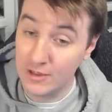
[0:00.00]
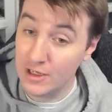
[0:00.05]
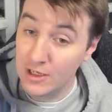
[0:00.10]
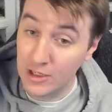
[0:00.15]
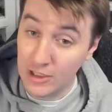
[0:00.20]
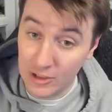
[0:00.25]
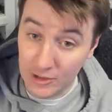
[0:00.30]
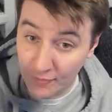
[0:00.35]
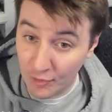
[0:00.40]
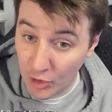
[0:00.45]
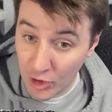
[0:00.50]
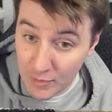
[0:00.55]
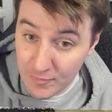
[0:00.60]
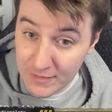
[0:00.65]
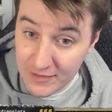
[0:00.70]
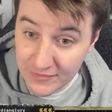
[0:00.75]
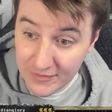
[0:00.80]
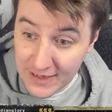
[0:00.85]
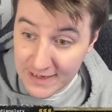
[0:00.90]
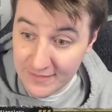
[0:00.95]
You've heard me
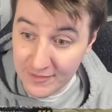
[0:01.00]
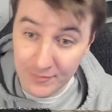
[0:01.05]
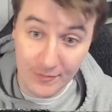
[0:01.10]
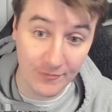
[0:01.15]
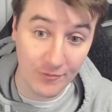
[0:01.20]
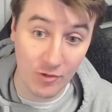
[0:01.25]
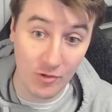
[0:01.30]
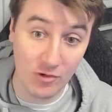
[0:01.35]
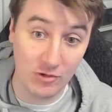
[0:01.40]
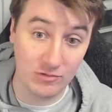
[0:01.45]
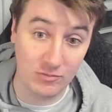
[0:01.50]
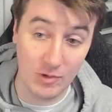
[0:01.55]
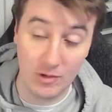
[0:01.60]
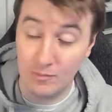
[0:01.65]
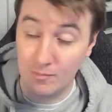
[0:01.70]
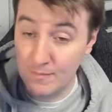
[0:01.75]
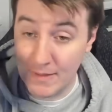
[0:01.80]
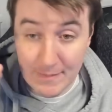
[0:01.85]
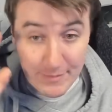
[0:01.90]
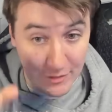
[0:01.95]
say this before. Well,
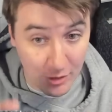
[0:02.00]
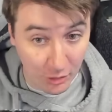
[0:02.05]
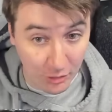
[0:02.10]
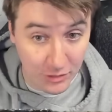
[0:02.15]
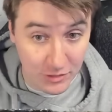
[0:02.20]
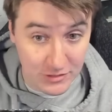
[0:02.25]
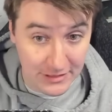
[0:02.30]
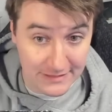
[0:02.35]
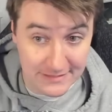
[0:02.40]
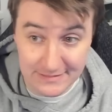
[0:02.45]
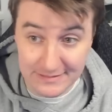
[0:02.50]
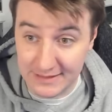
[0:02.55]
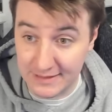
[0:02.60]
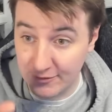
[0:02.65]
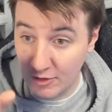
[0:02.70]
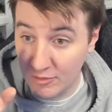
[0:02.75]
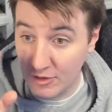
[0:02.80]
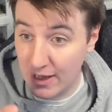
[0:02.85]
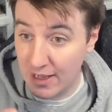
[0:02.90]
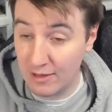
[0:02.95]
maybe not you, Jason C. I
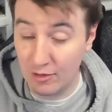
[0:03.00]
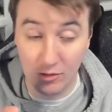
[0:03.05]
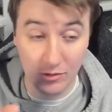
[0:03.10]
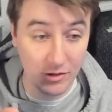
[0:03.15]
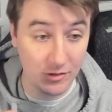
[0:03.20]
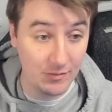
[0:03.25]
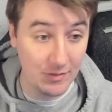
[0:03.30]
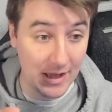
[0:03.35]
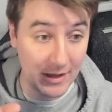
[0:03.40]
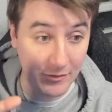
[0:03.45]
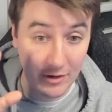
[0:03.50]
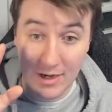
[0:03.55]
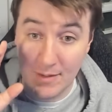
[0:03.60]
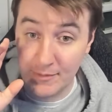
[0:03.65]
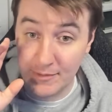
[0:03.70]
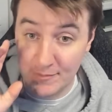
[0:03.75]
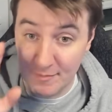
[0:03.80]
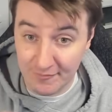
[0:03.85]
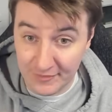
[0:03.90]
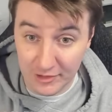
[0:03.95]
don't know how many of
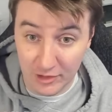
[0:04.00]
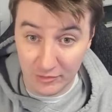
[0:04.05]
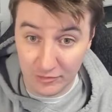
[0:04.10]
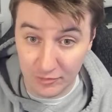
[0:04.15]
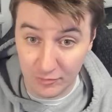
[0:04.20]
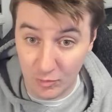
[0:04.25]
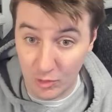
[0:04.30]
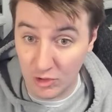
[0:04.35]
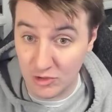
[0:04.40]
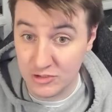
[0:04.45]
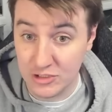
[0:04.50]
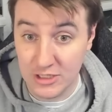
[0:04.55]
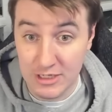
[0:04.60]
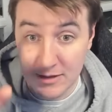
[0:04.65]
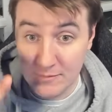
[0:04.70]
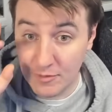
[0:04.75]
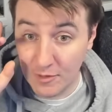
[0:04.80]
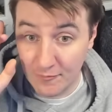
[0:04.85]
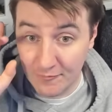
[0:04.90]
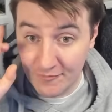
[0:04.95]
my videos you've watched,
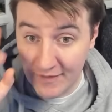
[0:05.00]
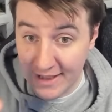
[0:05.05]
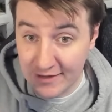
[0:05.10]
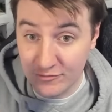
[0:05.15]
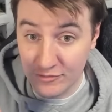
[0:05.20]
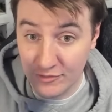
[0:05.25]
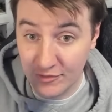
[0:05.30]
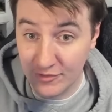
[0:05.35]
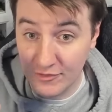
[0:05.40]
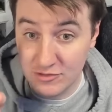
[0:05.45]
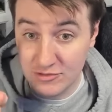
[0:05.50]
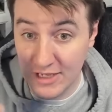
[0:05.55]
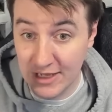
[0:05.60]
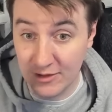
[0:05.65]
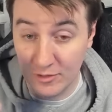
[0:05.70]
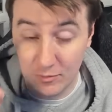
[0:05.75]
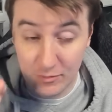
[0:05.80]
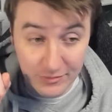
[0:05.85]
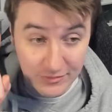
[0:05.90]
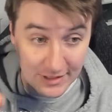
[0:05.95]
but veterans of this
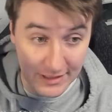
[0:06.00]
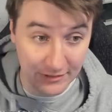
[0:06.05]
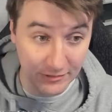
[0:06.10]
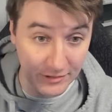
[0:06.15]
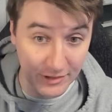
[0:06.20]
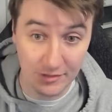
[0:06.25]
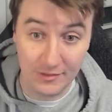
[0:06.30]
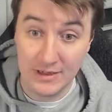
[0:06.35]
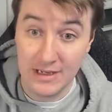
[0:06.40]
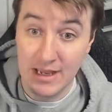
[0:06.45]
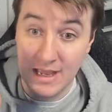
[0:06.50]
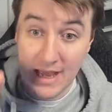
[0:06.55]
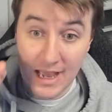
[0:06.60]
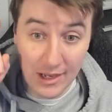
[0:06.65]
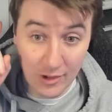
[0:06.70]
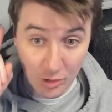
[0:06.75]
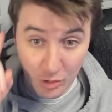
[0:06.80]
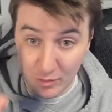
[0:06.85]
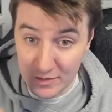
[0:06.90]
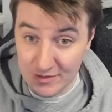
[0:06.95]
channel will tell you.
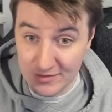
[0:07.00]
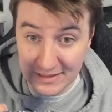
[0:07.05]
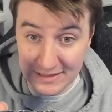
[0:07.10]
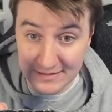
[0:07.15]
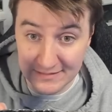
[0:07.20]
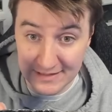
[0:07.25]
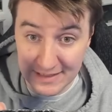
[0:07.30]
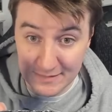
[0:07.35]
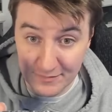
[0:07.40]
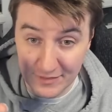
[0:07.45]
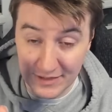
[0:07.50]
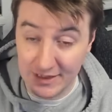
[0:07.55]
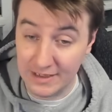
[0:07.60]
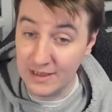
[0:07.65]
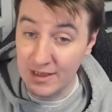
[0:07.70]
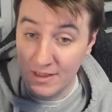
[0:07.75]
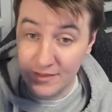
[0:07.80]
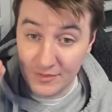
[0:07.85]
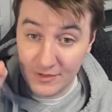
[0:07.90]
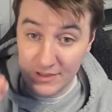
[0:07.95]
I always say the same thing.
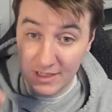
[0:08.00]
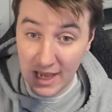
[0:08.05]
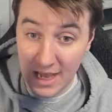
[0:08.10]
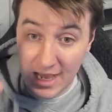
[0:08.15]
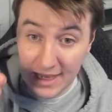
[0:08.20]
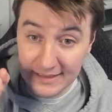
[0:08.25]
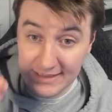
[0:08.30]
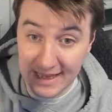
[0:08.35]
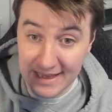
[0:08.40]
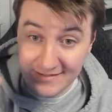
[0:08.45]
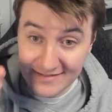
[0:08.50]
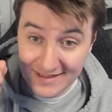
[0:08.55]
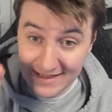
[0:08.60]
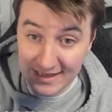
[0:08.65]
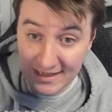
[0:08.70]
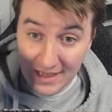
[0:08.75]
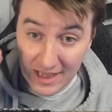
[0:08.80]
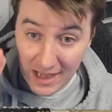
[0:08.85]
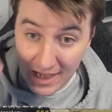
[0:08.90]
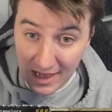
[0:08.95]
The guard gets
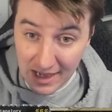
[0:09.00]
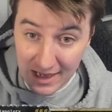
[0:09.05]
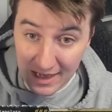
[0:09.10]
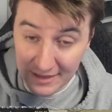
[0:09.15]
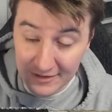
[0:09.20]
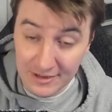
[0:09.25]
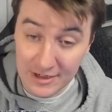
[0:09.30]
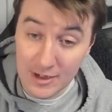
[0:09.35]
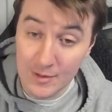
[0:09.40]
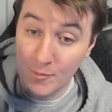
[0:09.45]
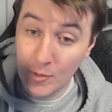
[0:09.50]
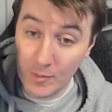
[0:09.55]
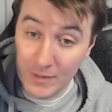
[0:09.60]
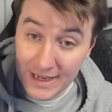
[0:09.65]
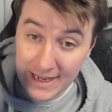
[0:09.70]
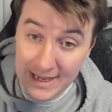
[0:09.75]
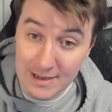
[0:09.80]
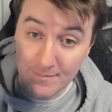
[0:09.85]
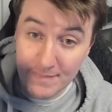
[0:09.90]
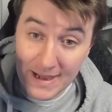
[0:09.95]
hit hard, but we
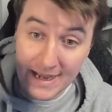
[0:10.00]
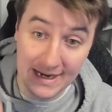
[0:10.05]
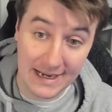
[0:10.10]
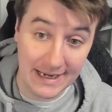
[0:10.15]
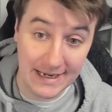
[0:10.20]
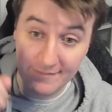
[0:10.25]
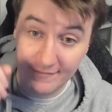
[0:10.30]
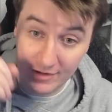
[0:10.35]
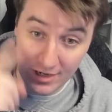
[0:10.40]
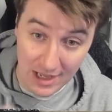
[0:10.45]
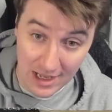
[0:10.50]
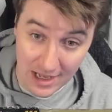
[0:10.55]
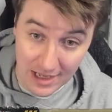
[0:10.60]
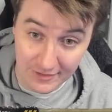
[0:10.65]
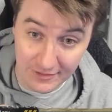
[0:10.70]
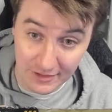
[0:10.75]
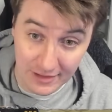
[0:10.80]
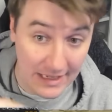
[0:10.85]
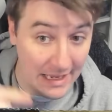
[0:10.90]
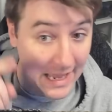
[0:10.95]
hit back even
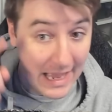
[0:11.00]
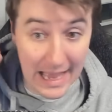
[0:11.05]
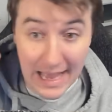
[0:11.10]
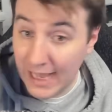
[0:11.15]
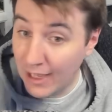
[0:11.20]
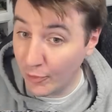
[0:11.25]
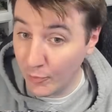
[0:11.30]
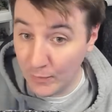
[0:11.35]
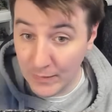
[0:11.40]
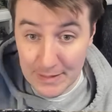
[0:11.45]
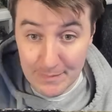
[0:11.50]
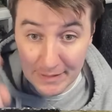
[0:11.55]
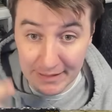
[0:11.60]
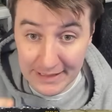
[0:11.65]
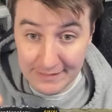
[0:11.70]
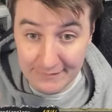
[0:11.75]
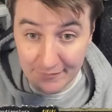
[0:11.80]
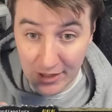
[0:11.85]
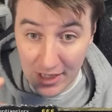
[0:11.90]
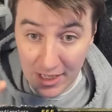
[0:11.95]
harder. How do we hit back
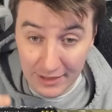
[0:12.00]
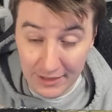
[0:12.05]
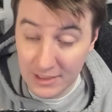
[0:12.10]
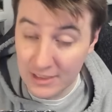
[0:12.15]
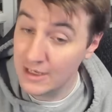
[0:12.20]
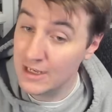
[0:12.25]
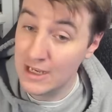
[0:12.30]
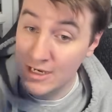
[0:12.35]
even harder?